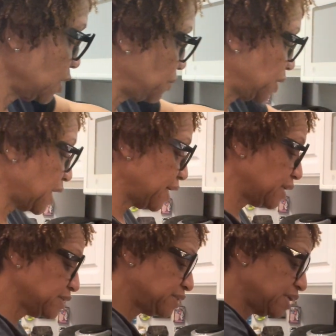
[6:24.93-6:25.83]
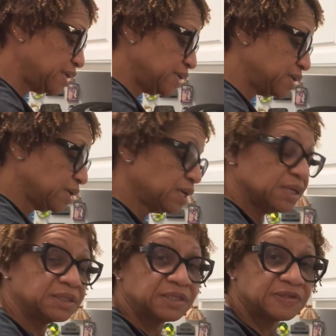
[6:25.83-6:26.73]
But like I said,
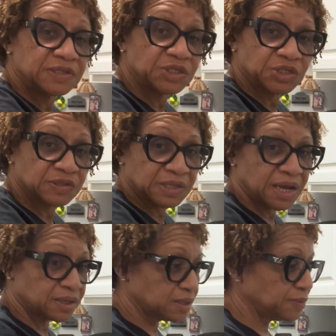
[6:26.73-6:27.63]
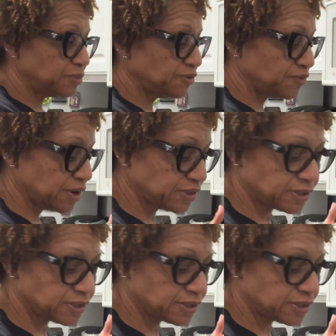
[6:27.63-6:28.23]
this dish is not gonna be very